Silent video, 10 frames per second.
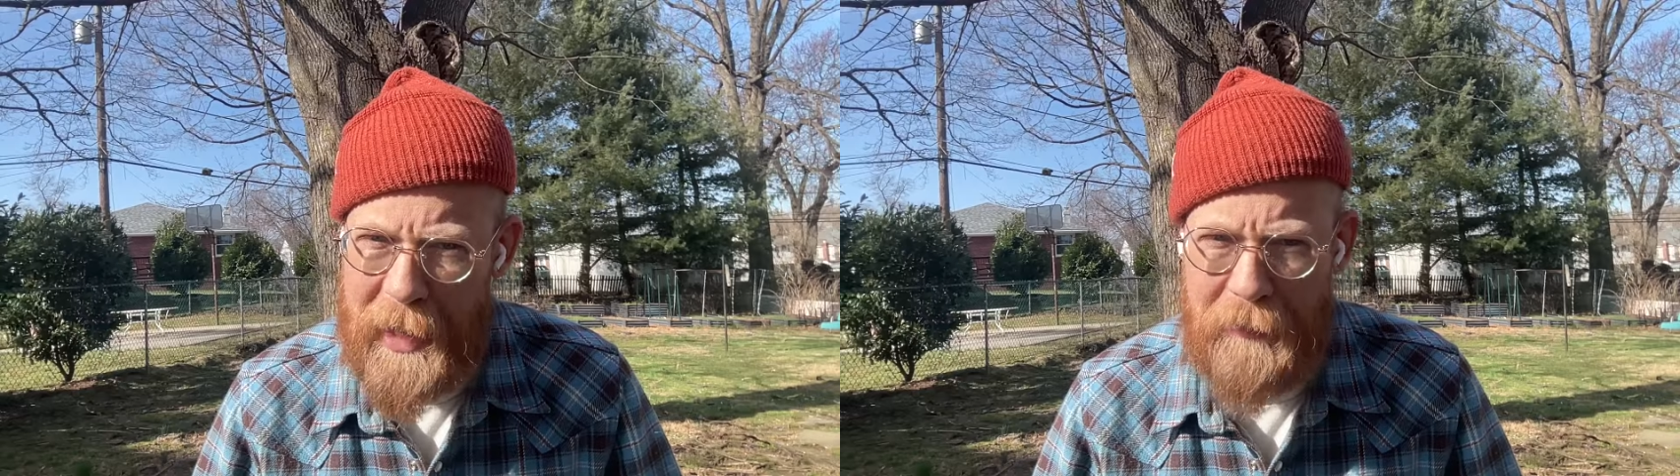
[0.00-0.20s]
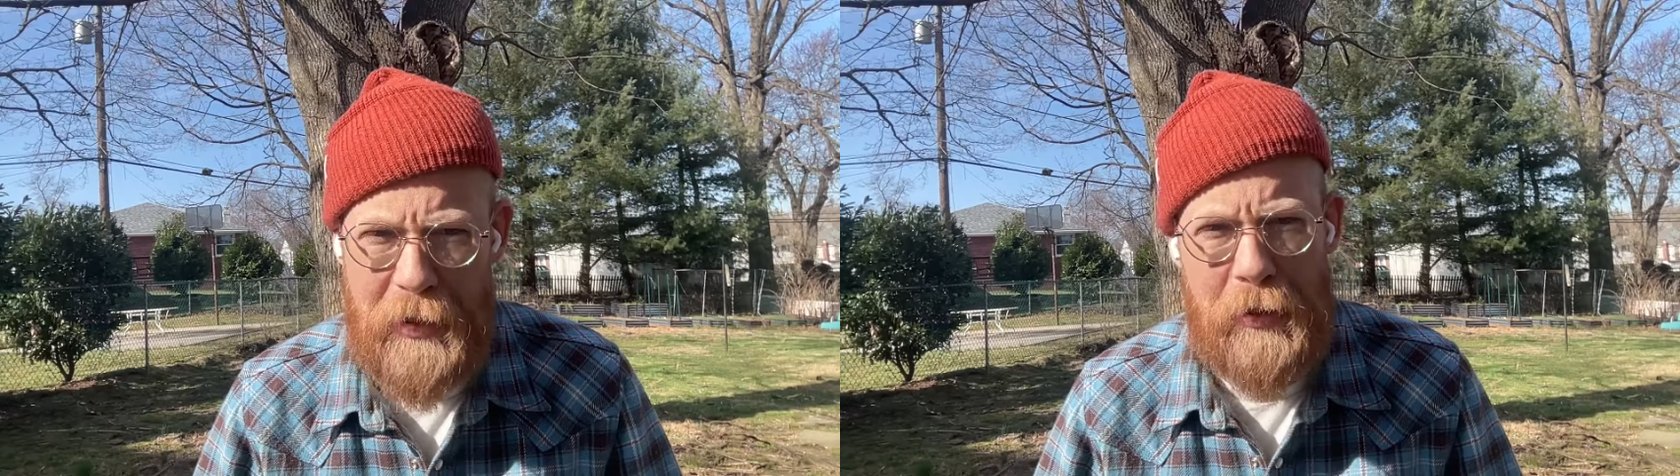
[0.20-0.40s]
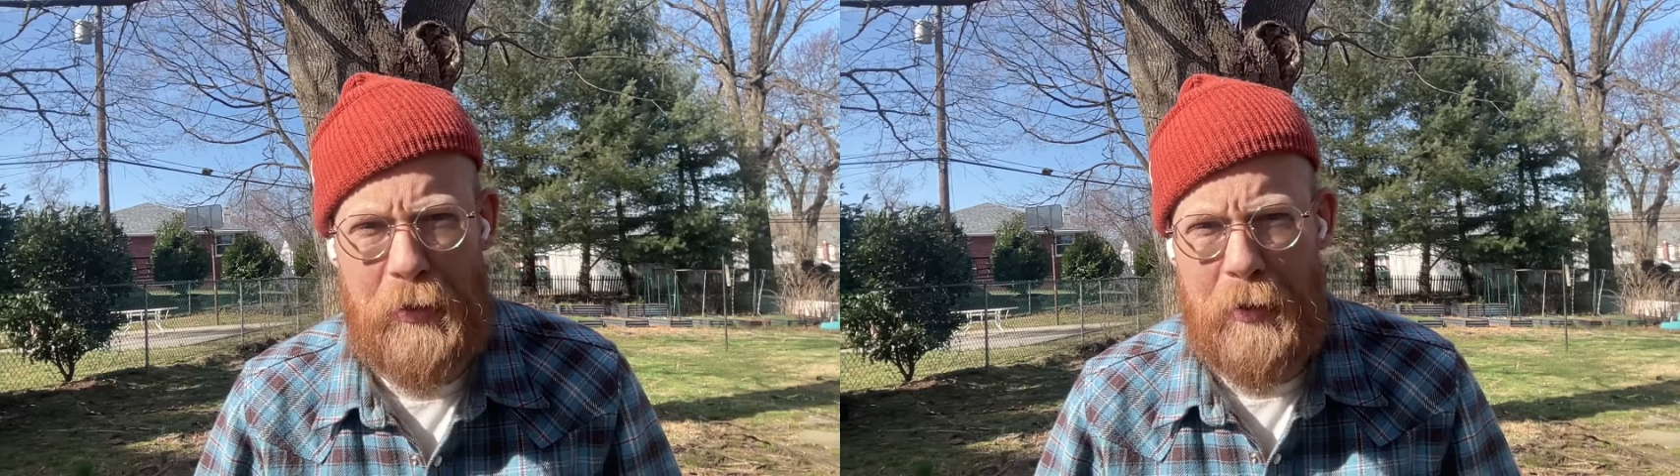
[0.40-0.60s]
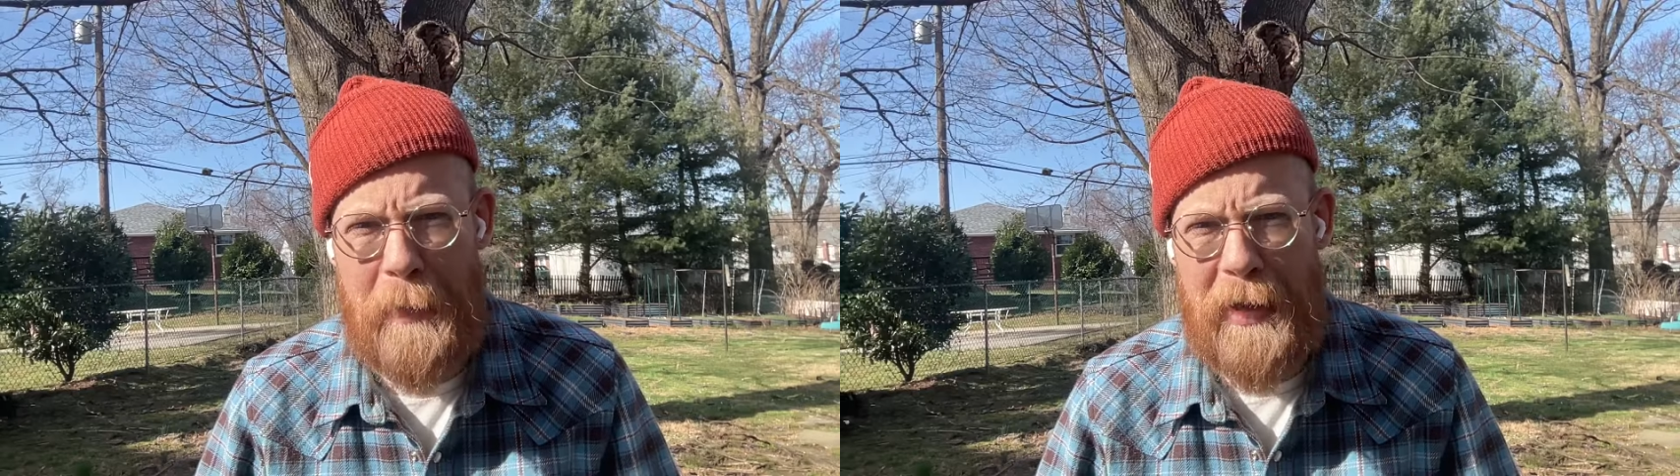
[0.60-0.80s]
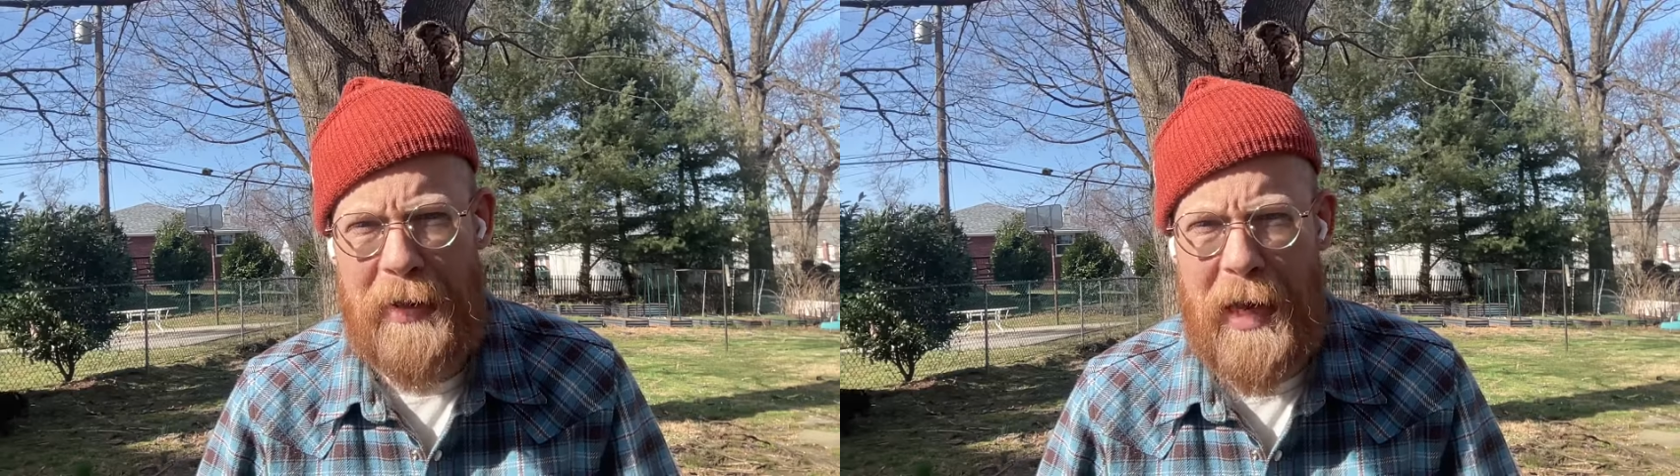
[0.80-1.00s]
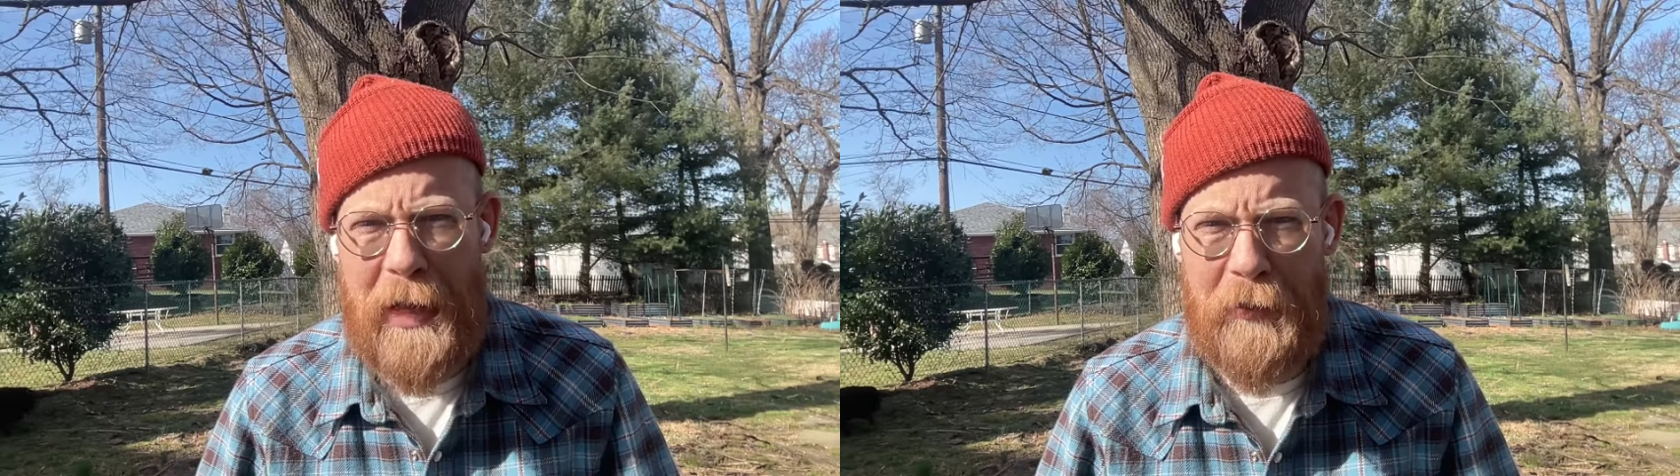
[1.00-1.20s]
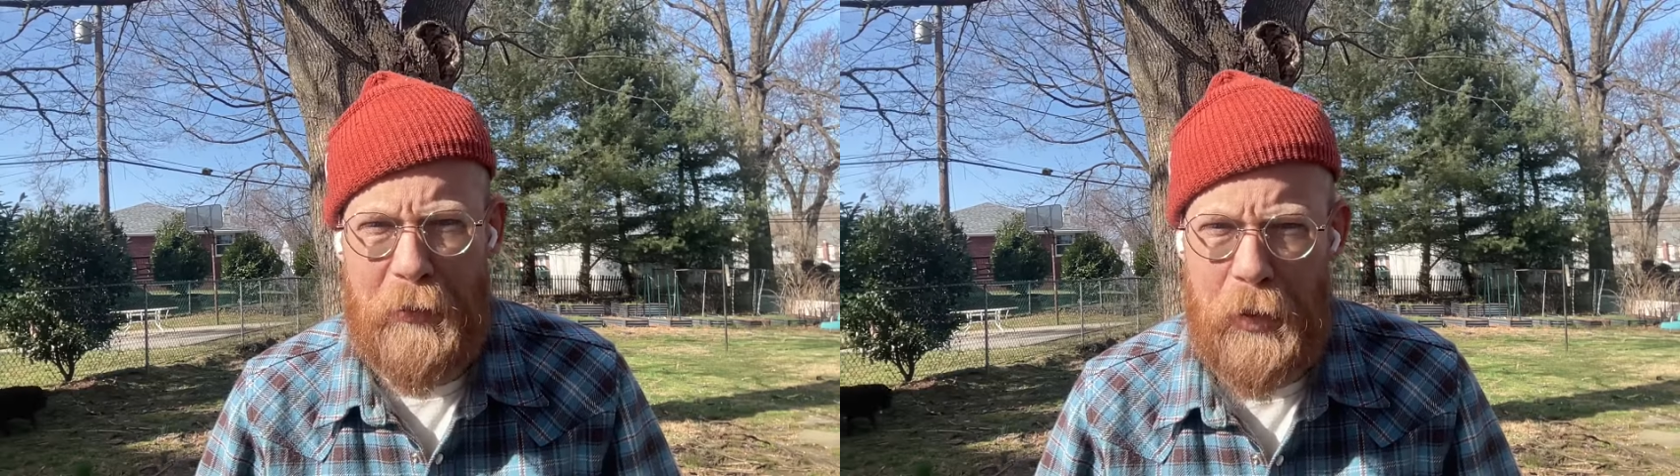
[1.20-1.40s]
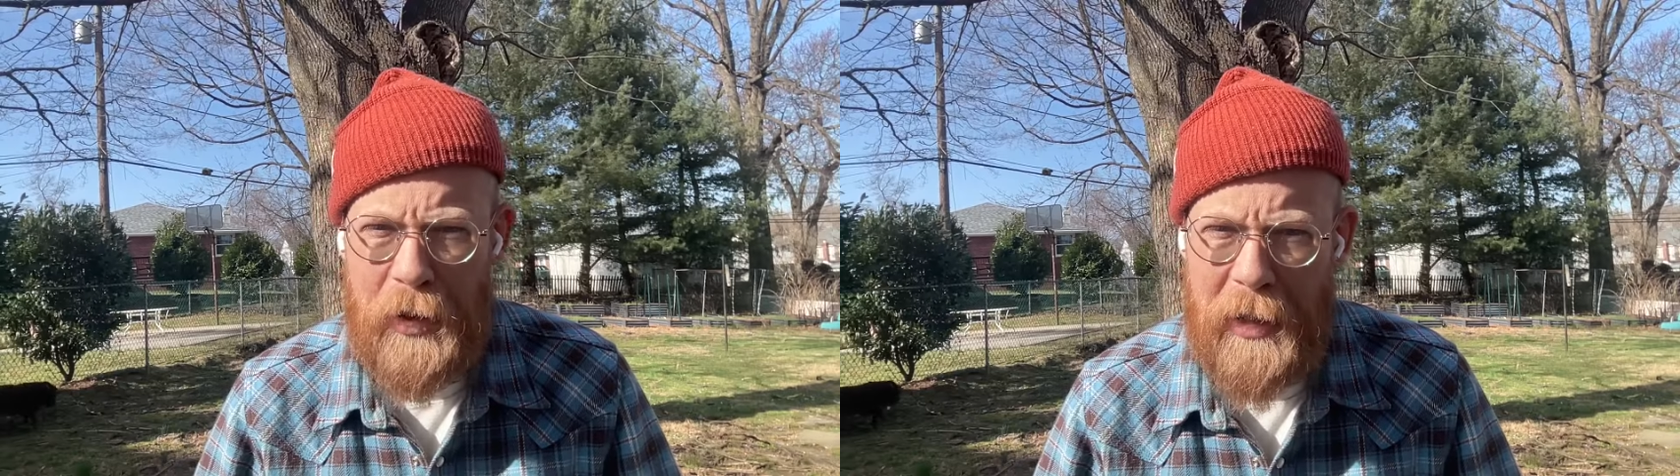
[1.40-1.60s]
Gavin Newsom, and the
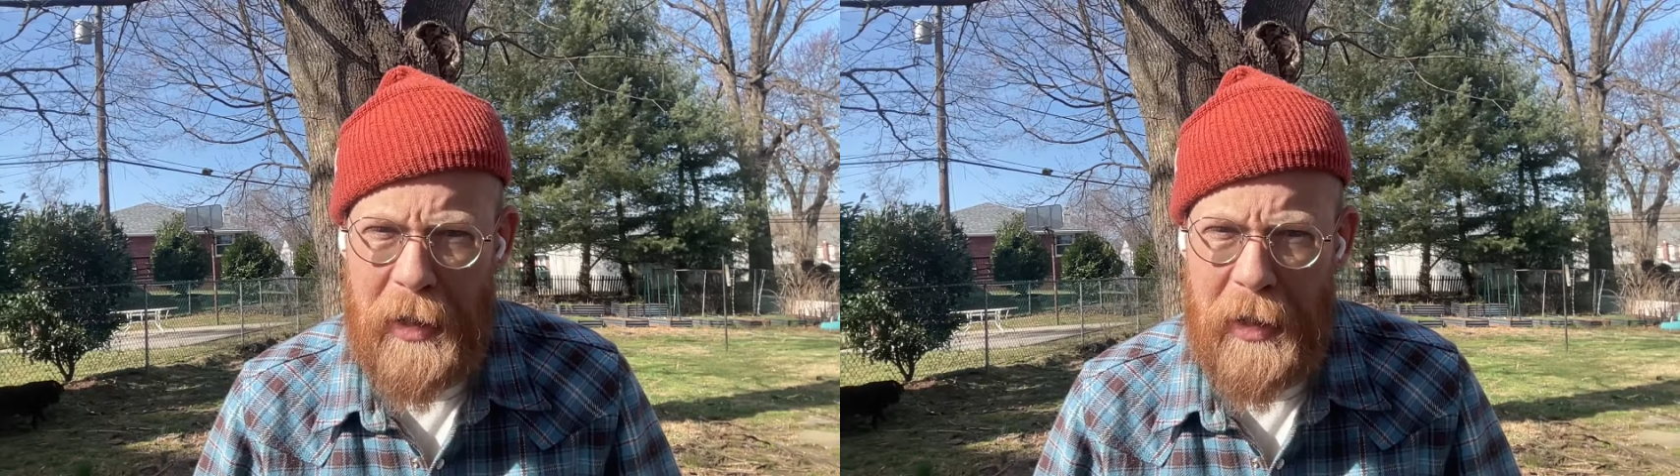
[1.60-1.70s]
California